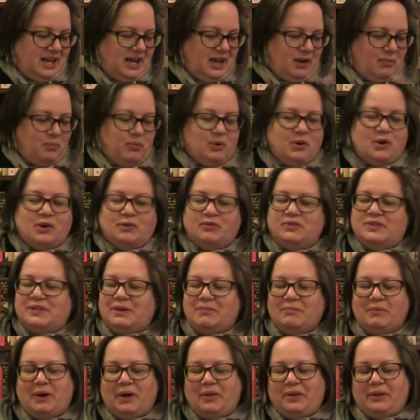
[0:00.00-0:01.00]
a book of
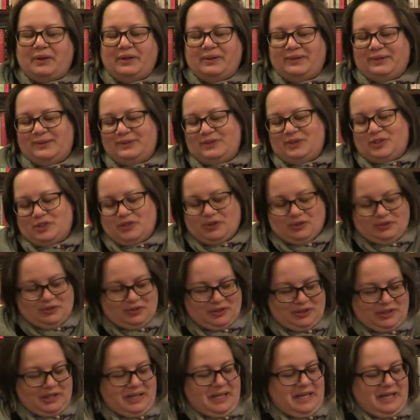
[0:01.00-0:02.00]
some other
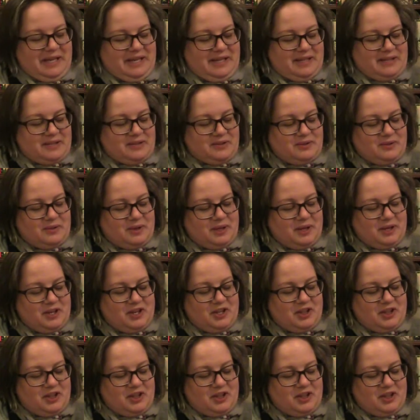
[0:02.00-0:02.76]
genre. So